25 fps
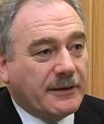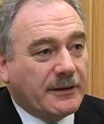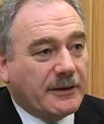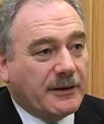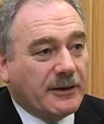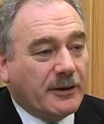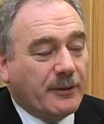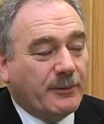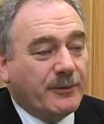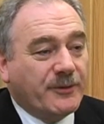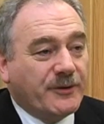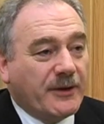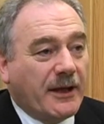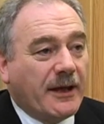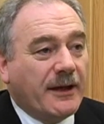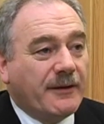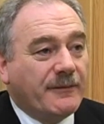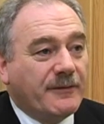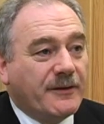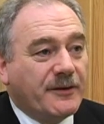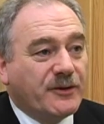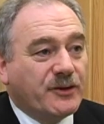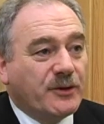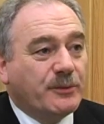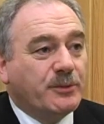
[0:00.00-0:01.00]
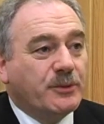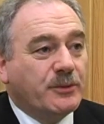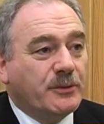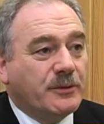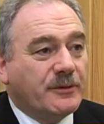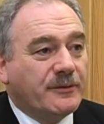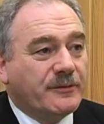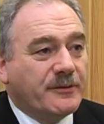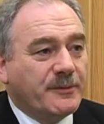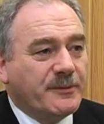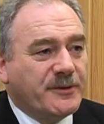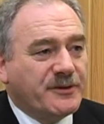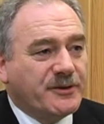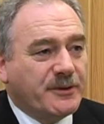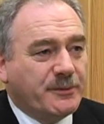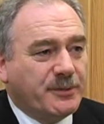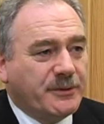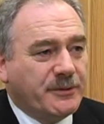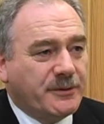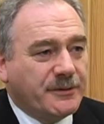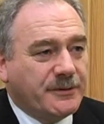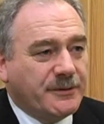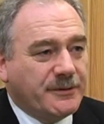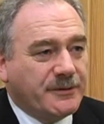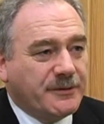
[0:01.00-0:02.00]
clubs have the support from the
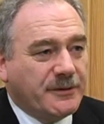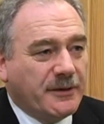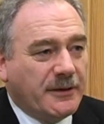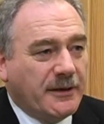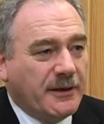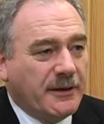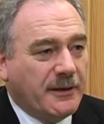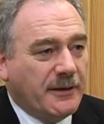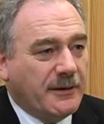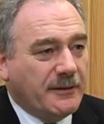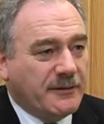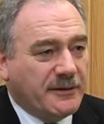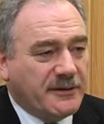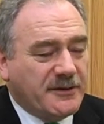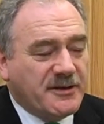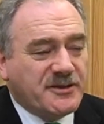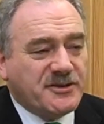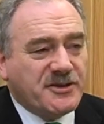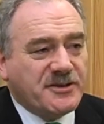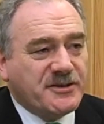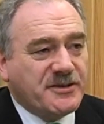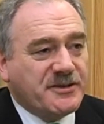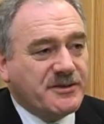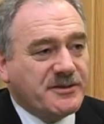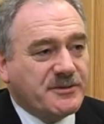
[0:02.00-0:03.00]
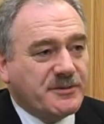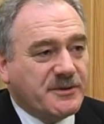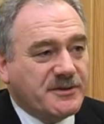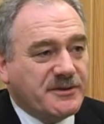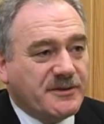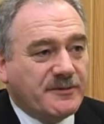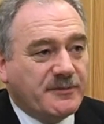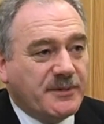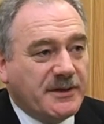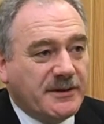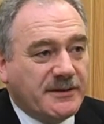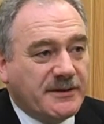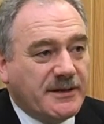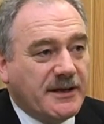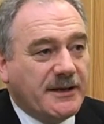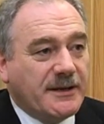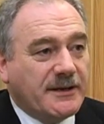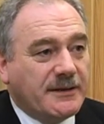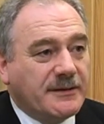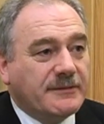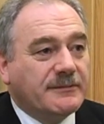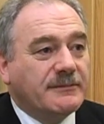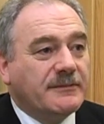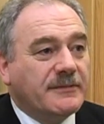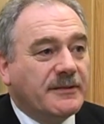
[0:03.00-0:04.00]
supporters. The decisions which have been
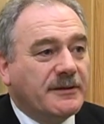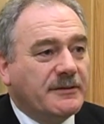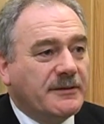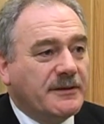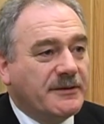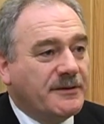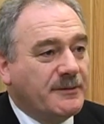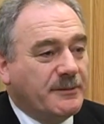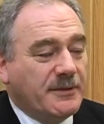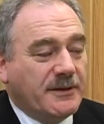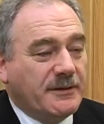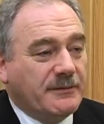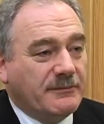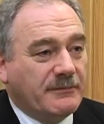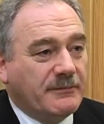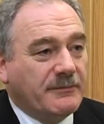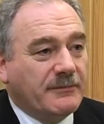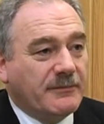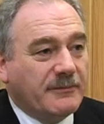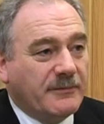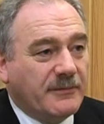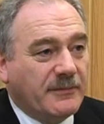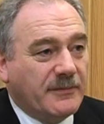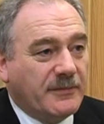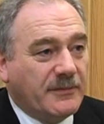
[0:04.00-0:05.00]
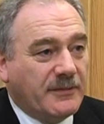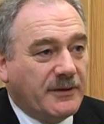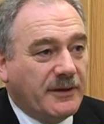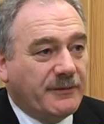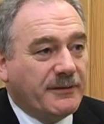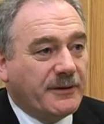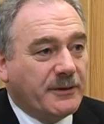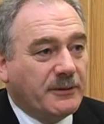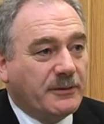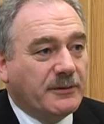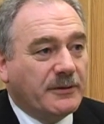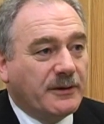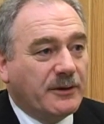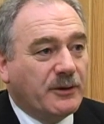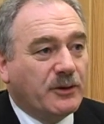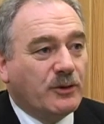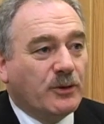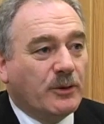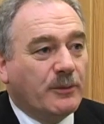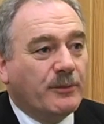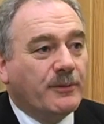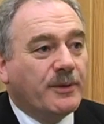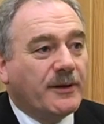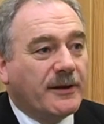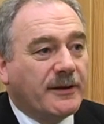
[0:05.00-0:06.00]
taken, and these have been difficult and
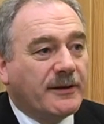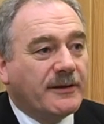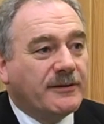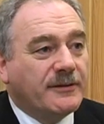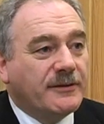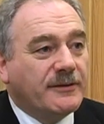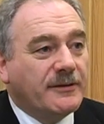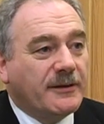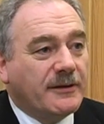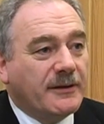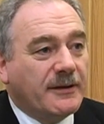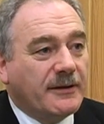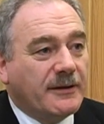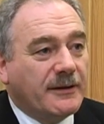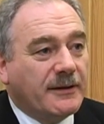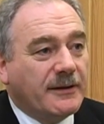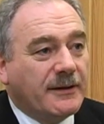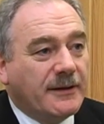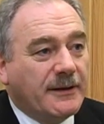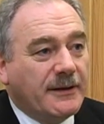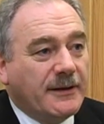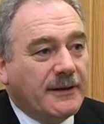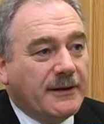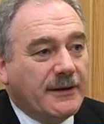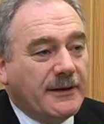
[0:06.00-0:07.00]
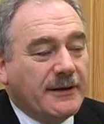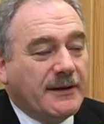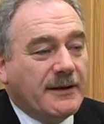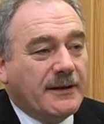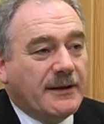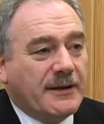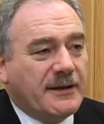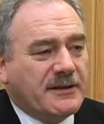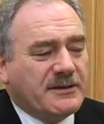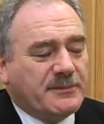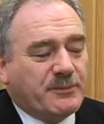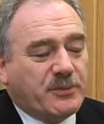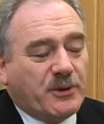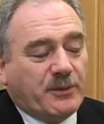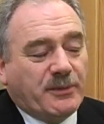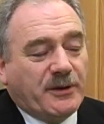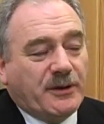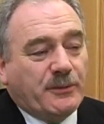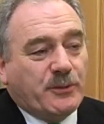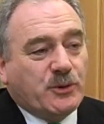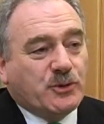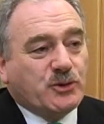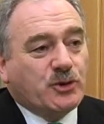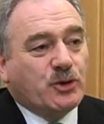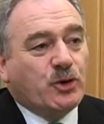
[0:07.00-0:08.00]
complex, it's probably
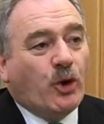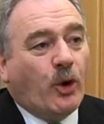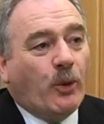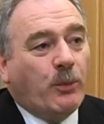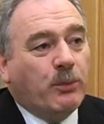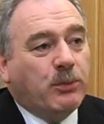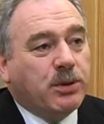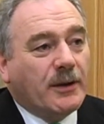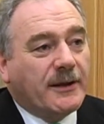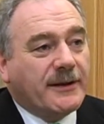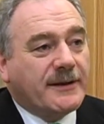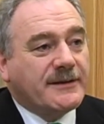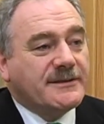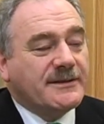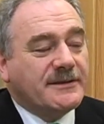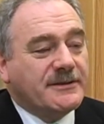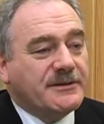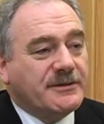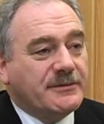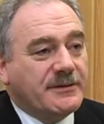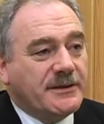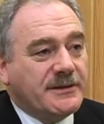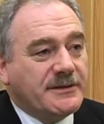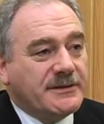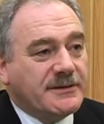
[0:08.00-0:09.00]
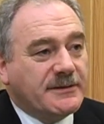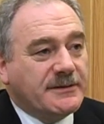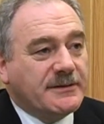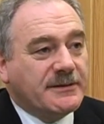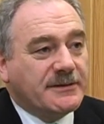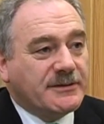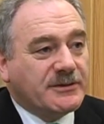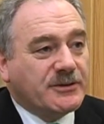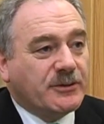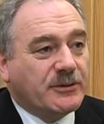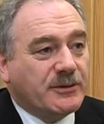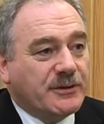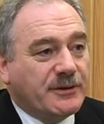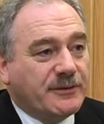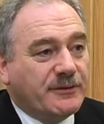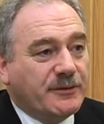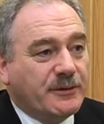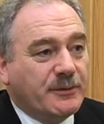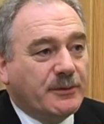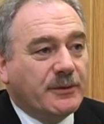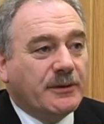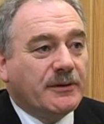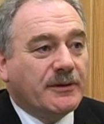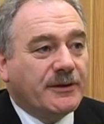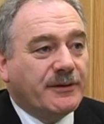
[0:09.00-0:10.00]
the most complex situation that Scottish
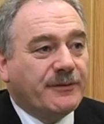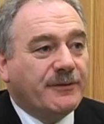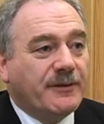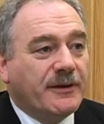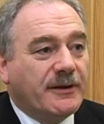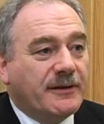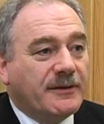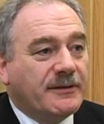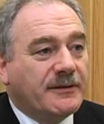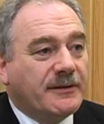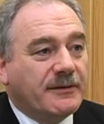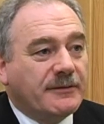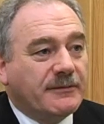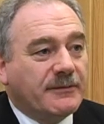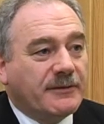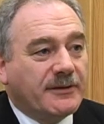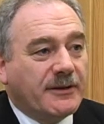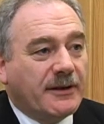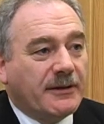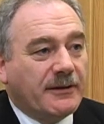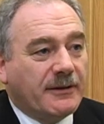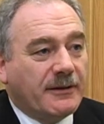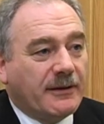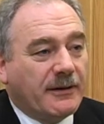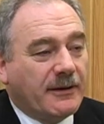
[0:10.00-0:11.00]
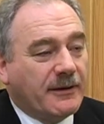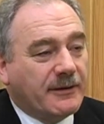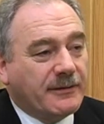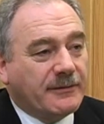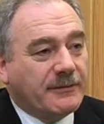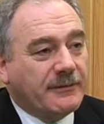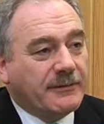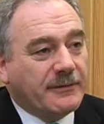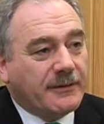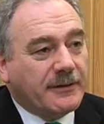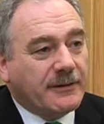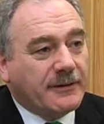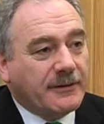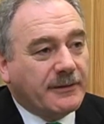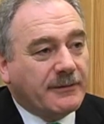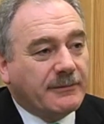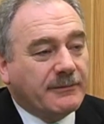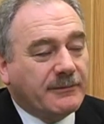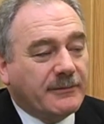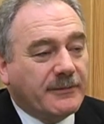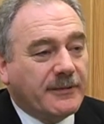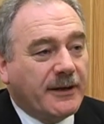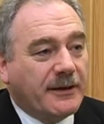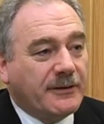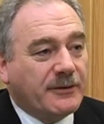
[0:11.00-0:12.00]
football has faced in certainly the last
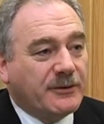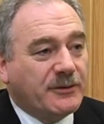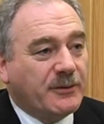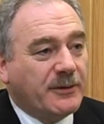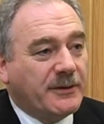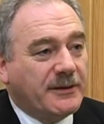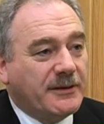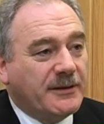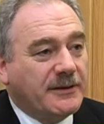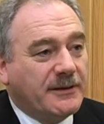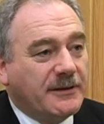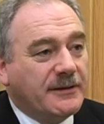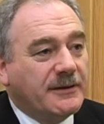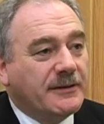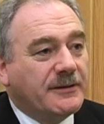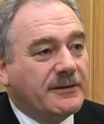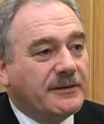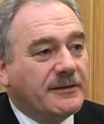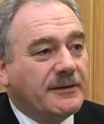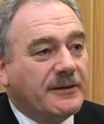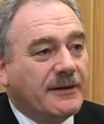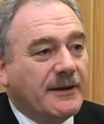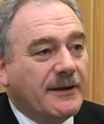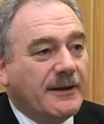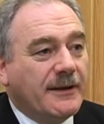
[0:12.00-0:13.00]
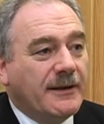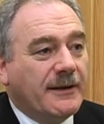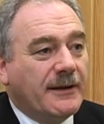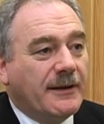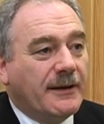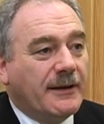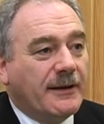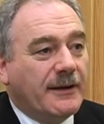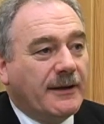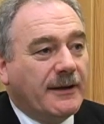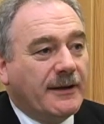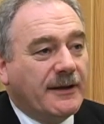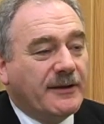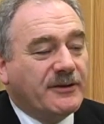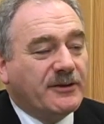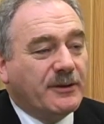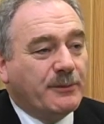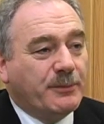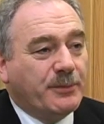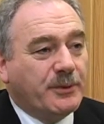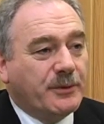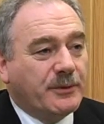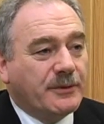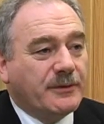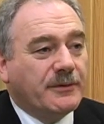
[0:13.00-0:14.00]
10 or 20 years. It's
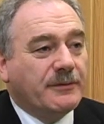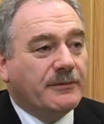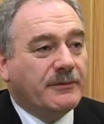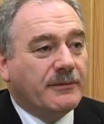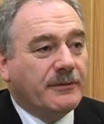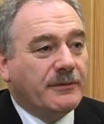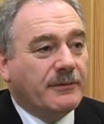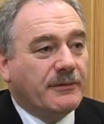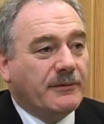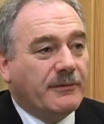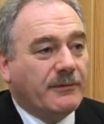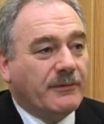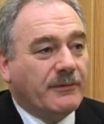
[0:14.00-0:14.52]
important